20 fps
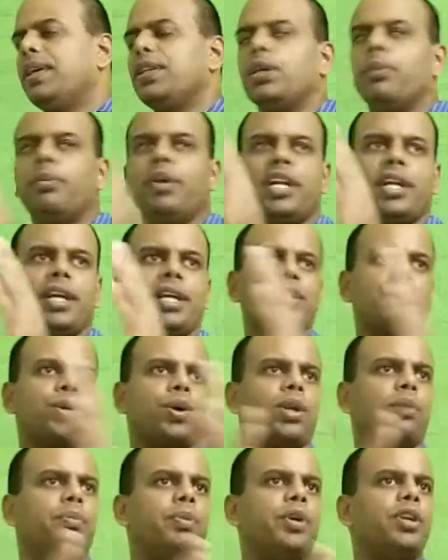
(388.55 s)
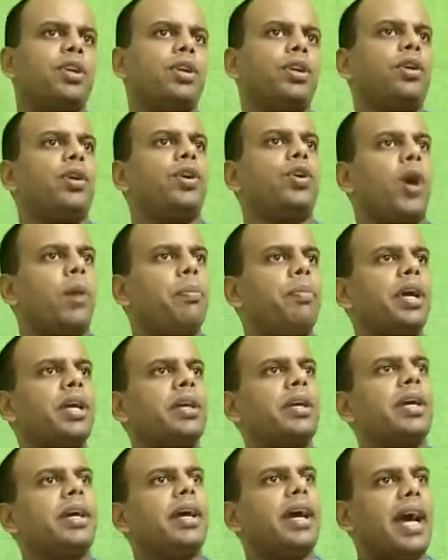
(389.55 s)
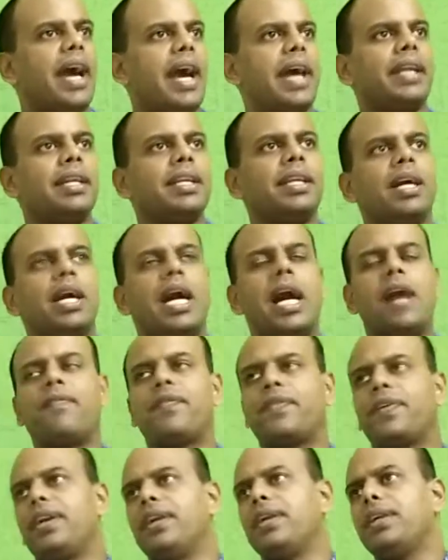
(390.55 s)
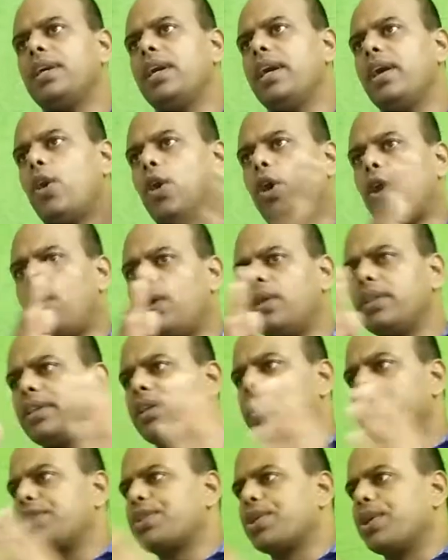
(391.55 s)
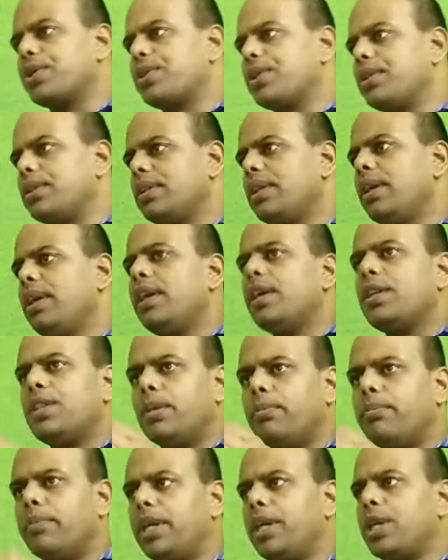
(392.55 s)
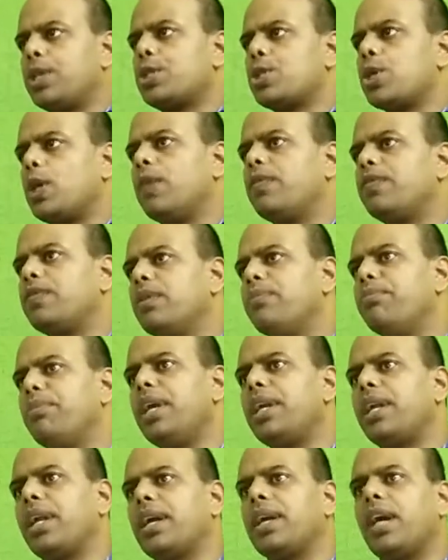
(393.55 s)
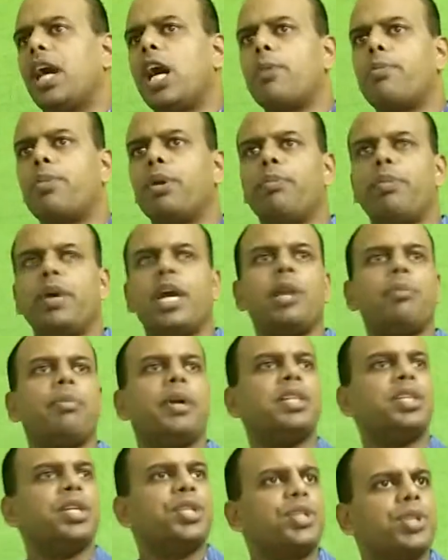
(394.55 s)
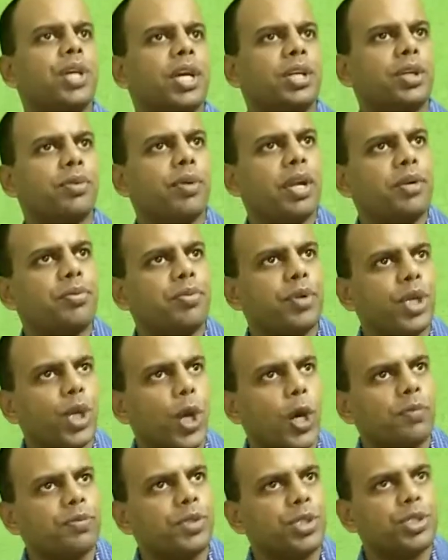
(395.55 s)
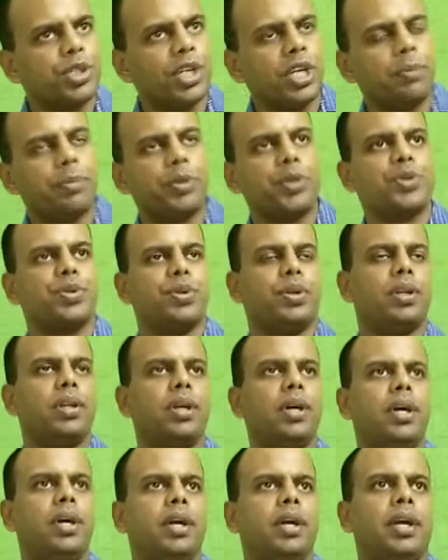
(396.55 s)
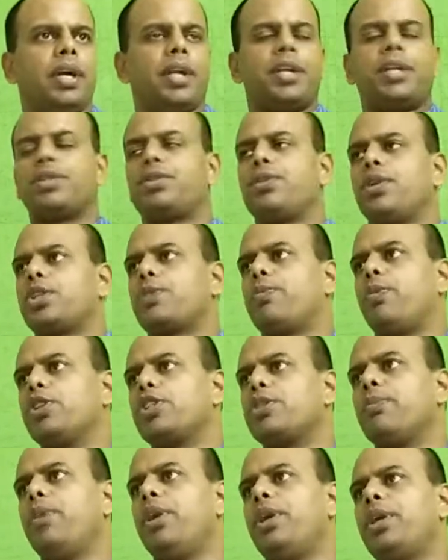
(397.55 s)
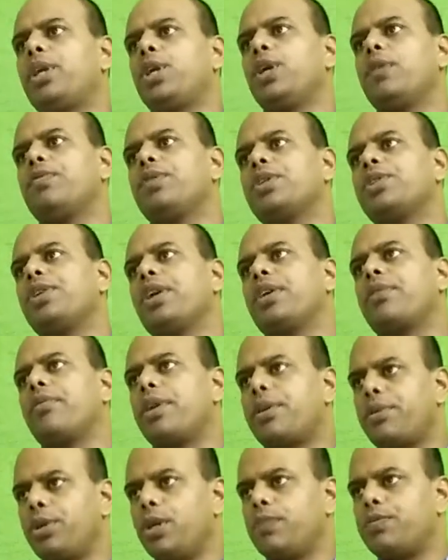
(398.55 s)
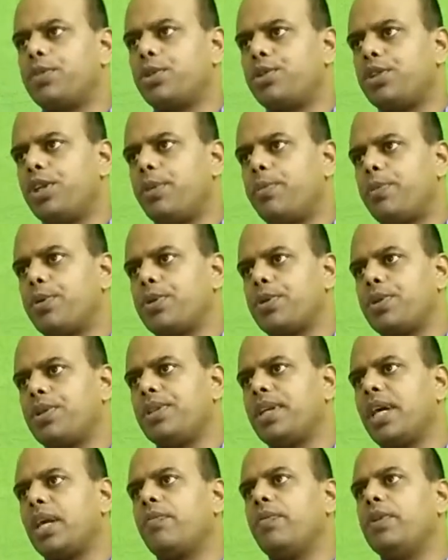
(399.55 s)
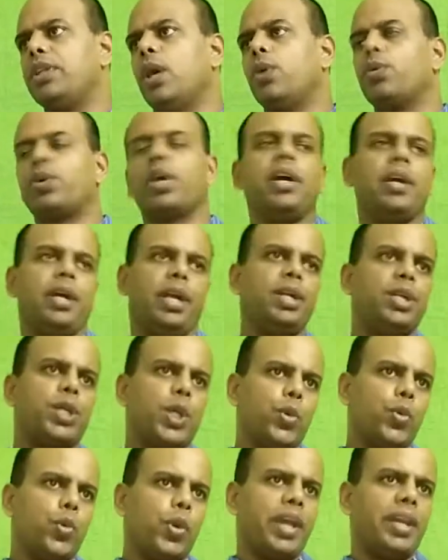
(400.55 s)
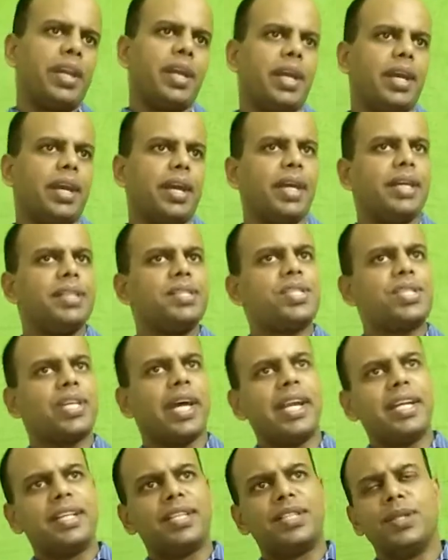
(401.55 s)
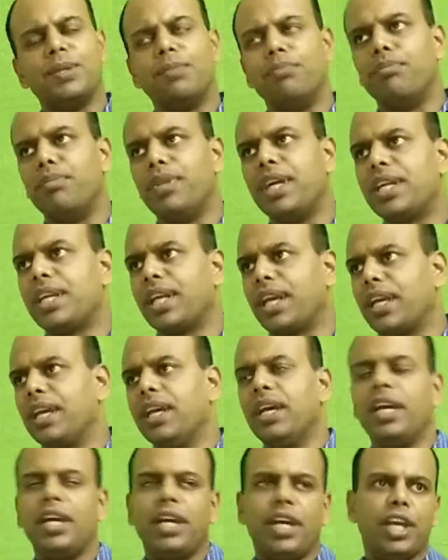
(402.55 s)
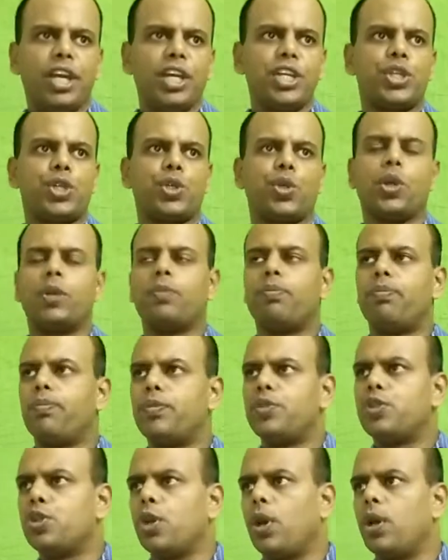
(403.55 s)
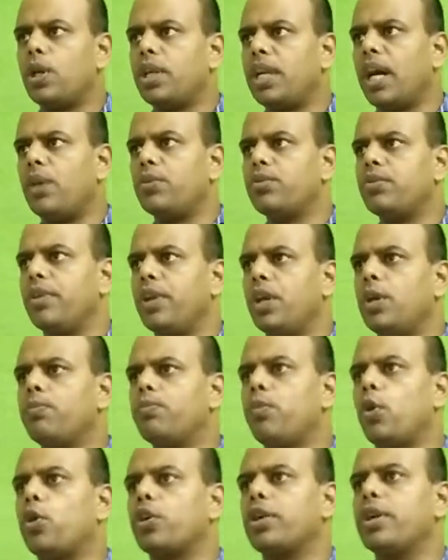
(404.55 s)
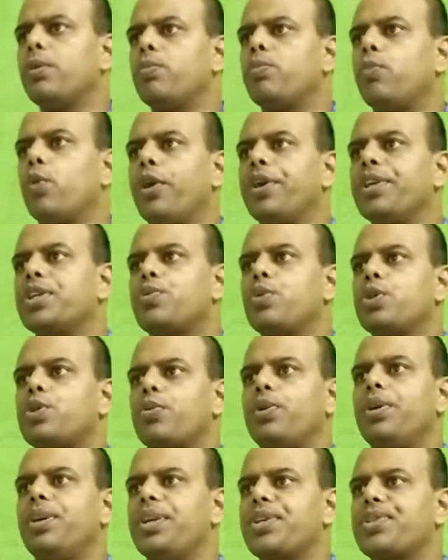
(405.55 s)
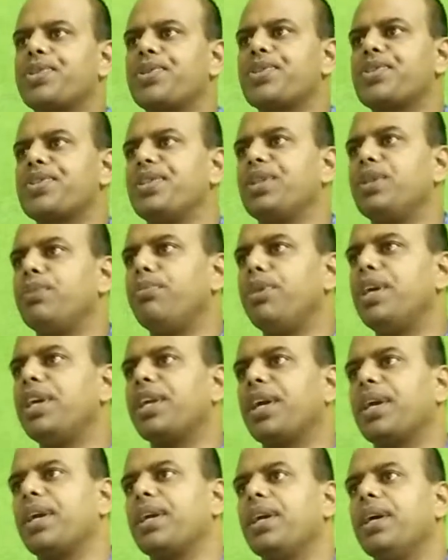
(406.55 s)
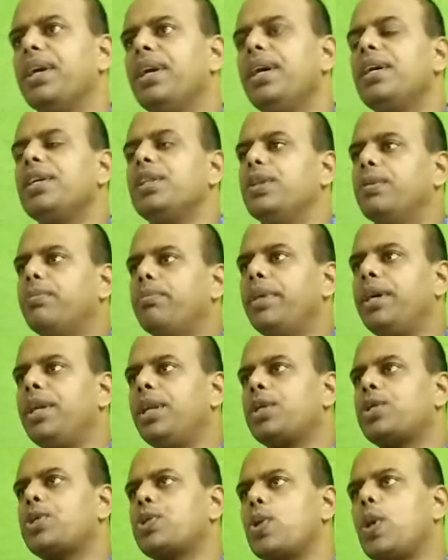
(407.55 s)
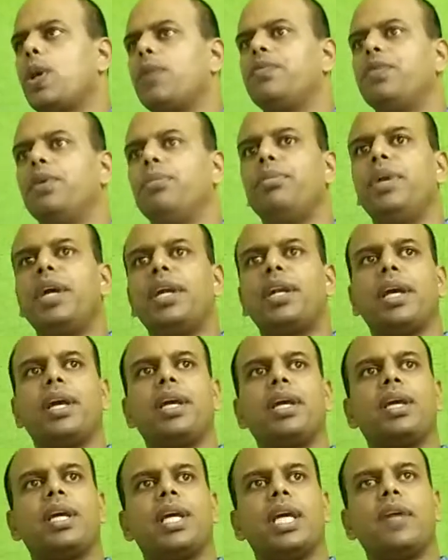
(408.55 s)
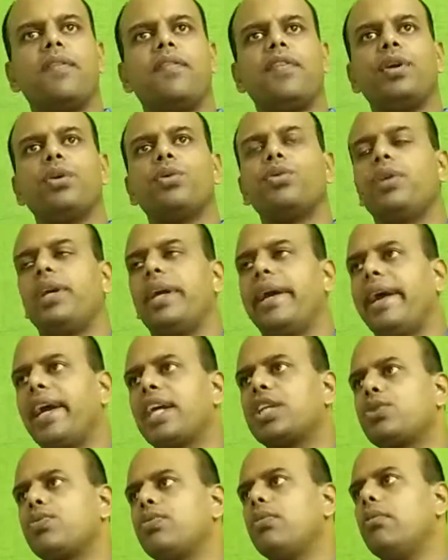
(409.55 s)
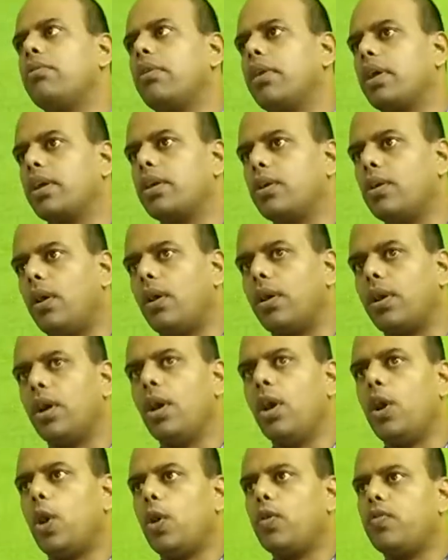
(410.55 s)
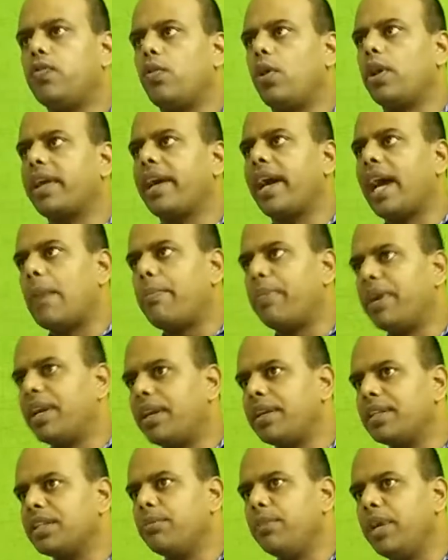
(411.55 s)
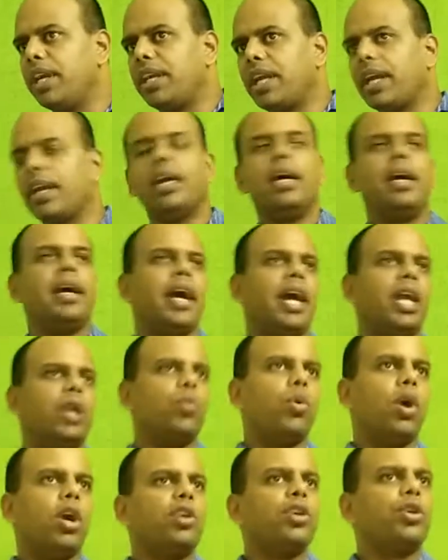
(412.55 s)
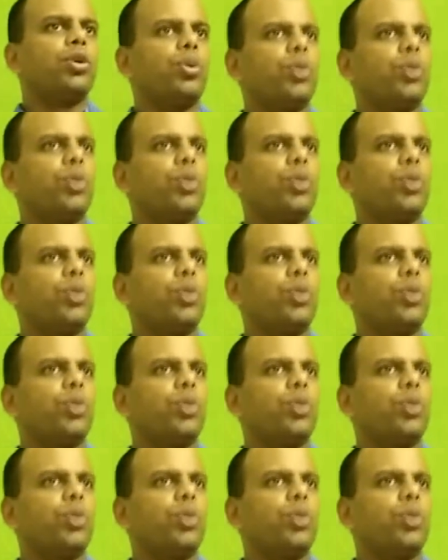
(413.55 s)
The meeting is on a particular topic, and after all the discussion, the minutes of the meeting are prepared by the secretary of the chairperson. It is the responsibility of the secretary of the chairperson that without intervening inside the meeting, he should jot down the important points which were discussed in the meeting. The minutes of the meeting give you the actual record of what happened at the meeting and what